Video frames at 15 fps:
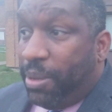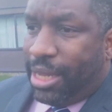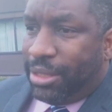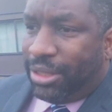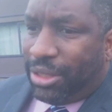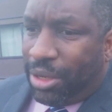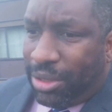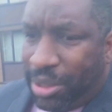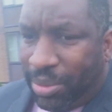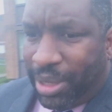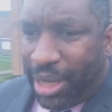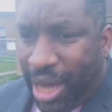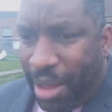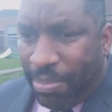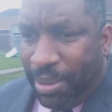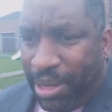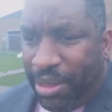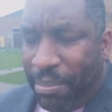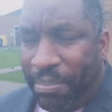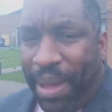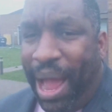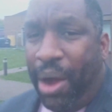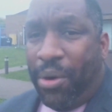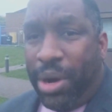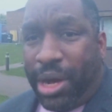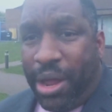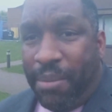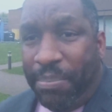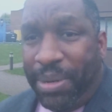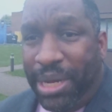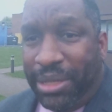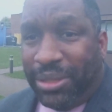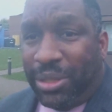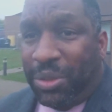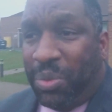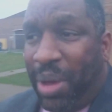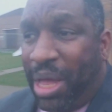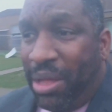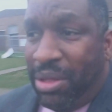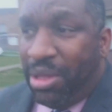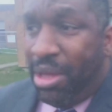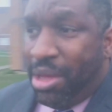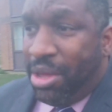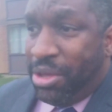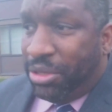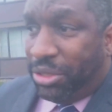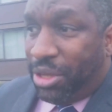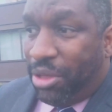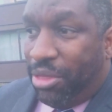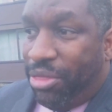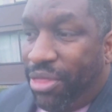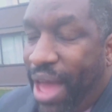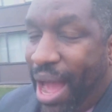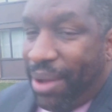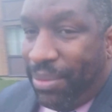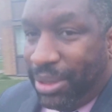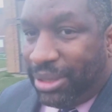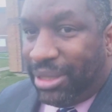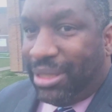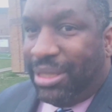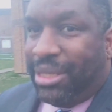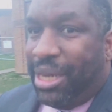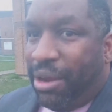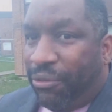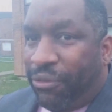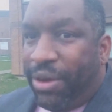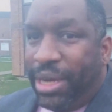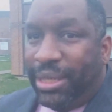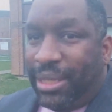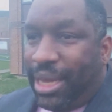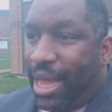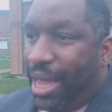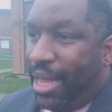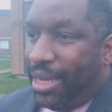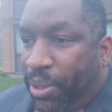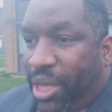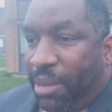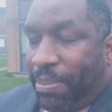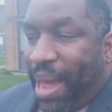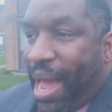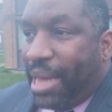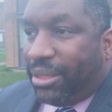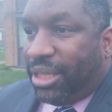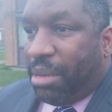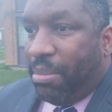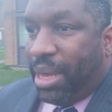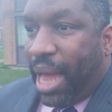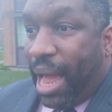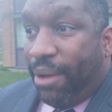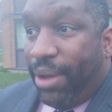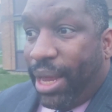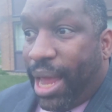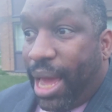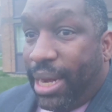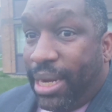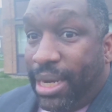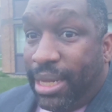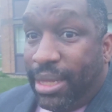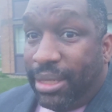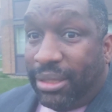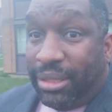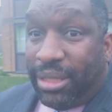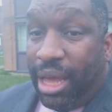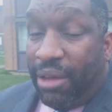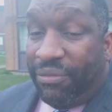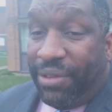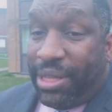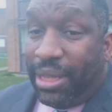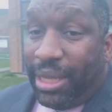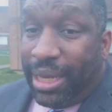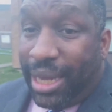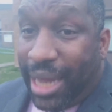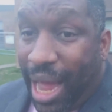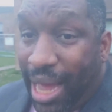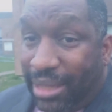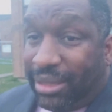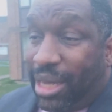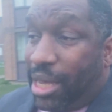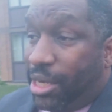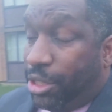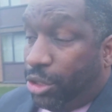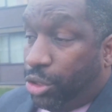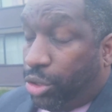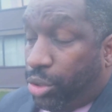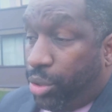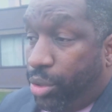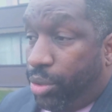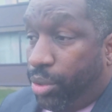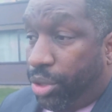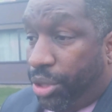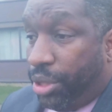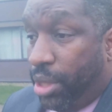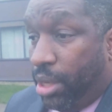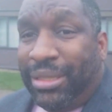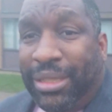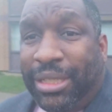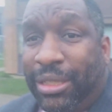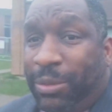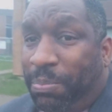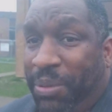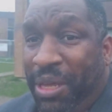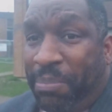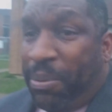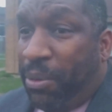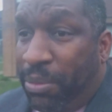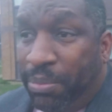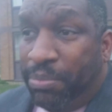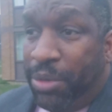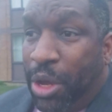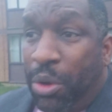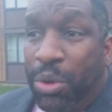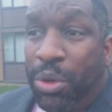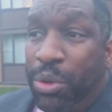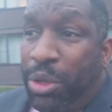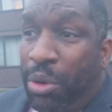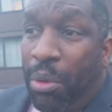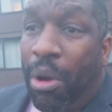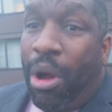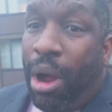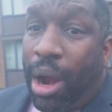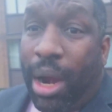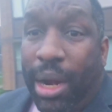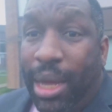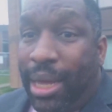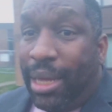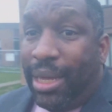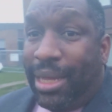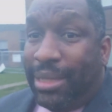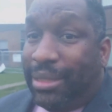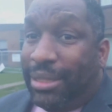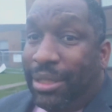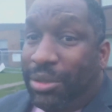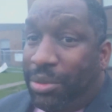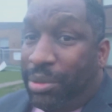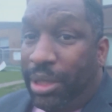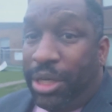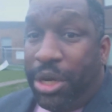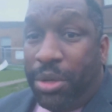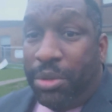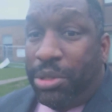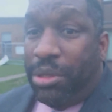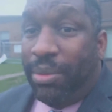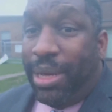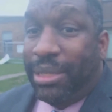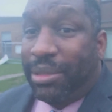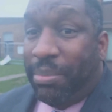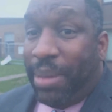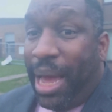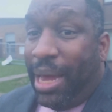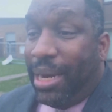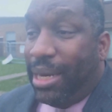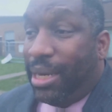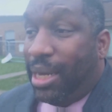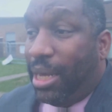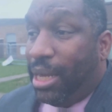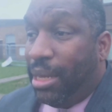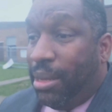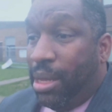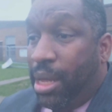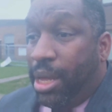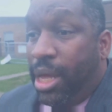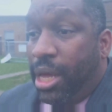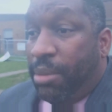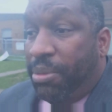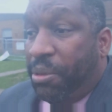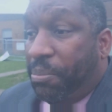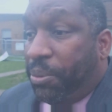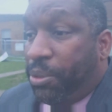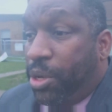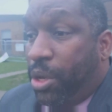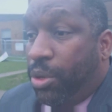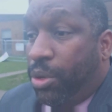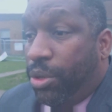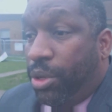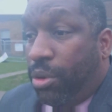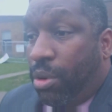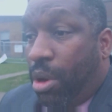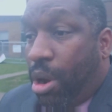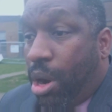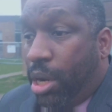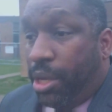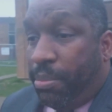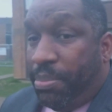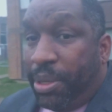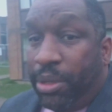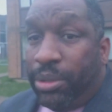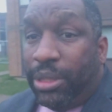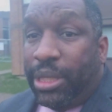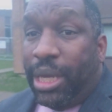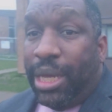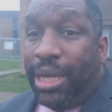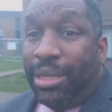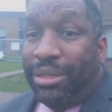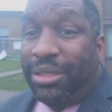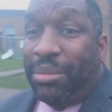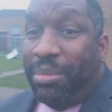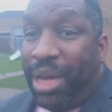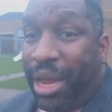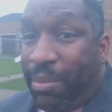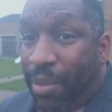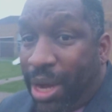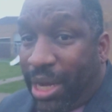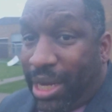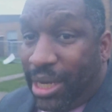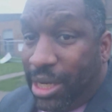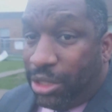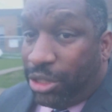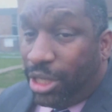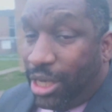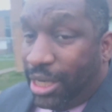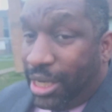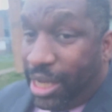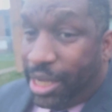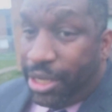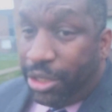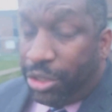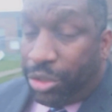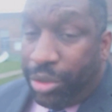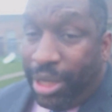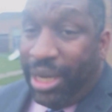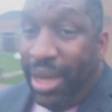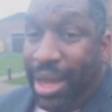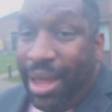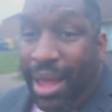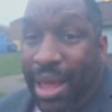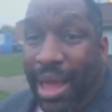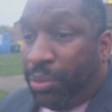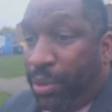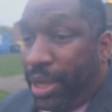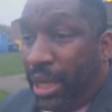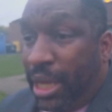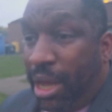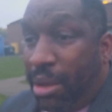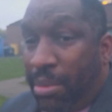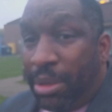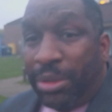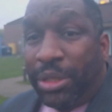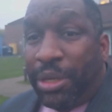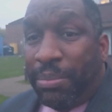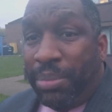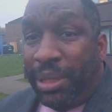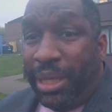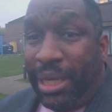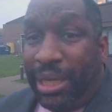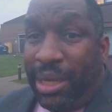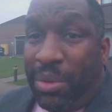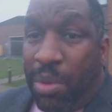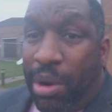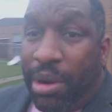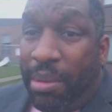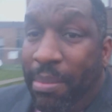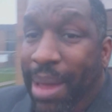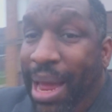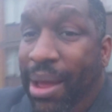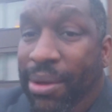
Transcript: consulted with a couple of the power companies as well, so that was different. People keep asking me how I got into this stuff, and the God's honest truth, it's just people know who you are. Uh, it's, there's really no two ways about it. Uh, people know who you are. You build uh, some name recognition in the industry. It's really almost completely word of